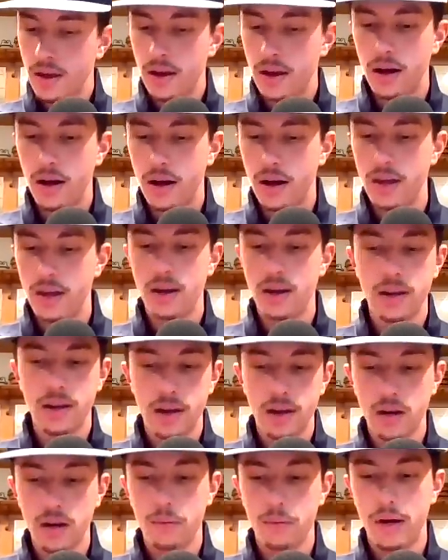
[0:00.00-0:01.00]
And
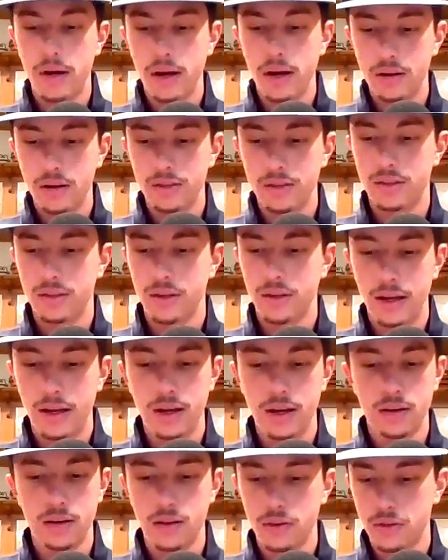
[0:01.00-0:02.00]
Ayanna Patterson
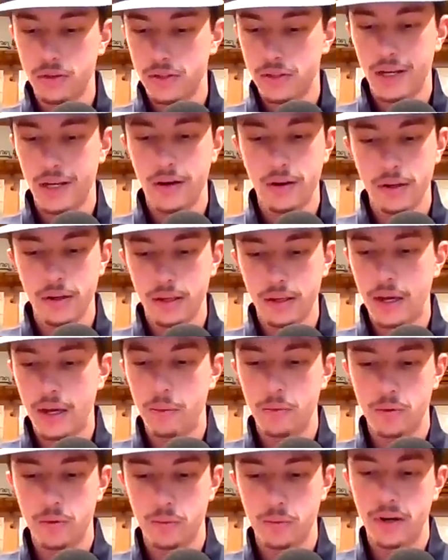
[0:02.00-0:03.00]
had another solid
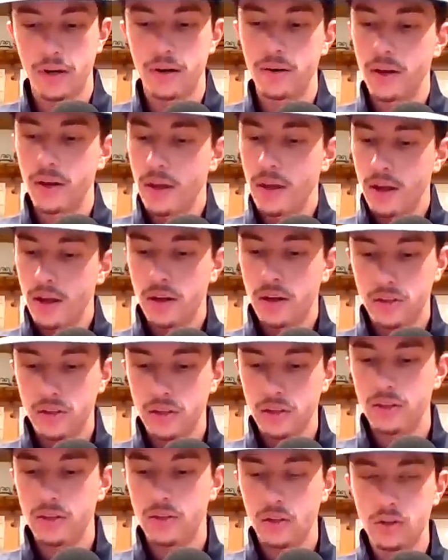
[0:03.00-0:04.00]
game as well.
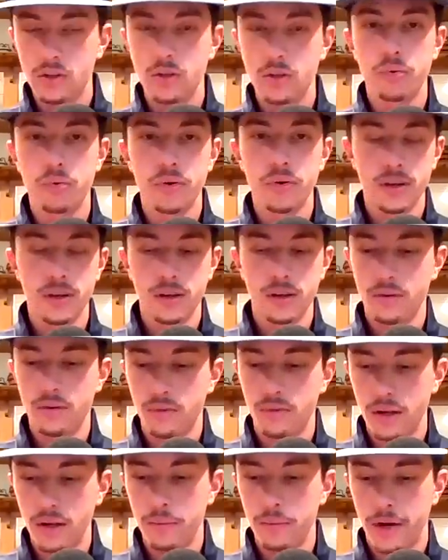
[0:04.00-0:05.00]
She's a pretty good
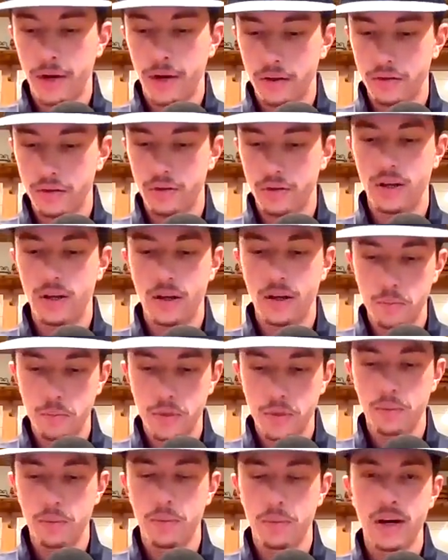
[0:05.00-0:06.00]
rebounder and a
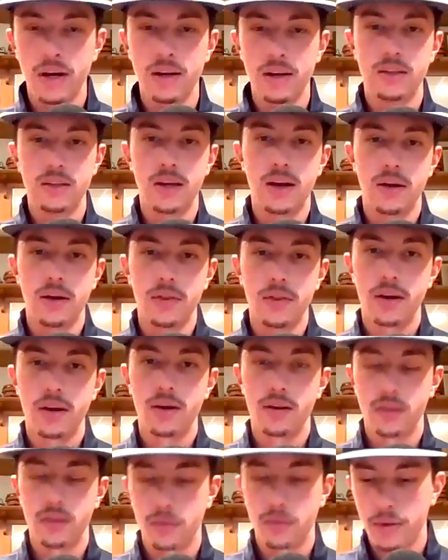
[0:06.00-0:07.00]
big body down
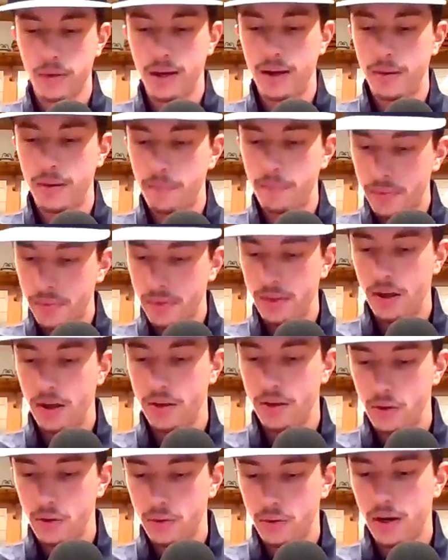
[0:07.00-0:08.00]
there in the paint
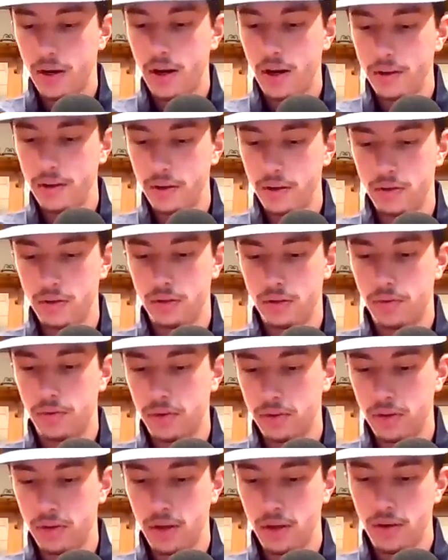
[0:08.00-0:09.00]
that UConn uses
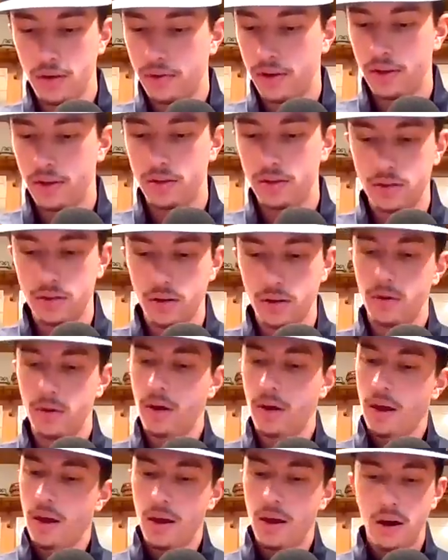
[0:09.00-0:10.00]
for defense. So
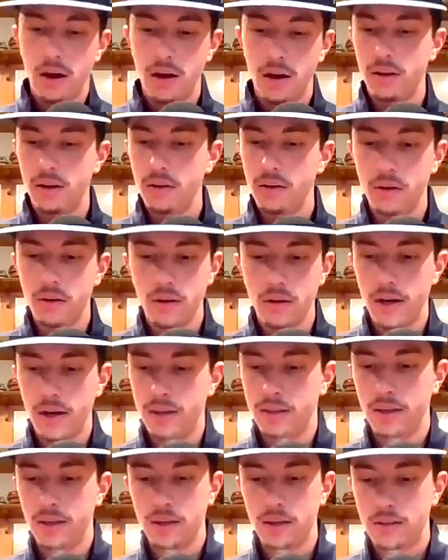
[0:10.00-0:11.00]
another,
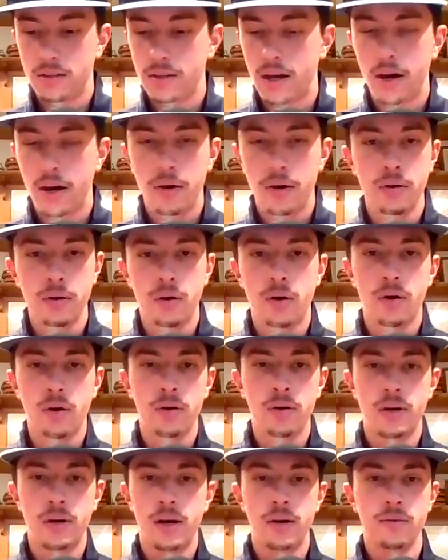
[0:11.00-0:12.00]
I think, solid
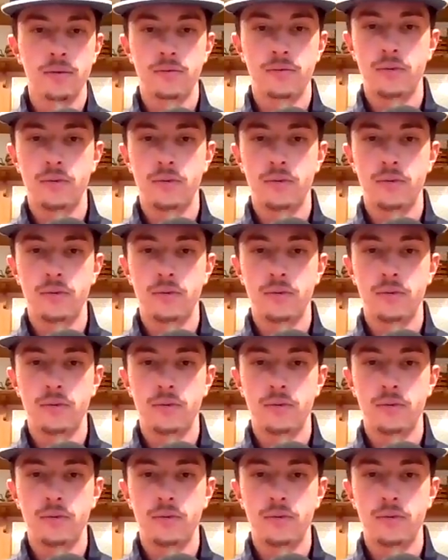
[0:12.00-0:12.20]
all-around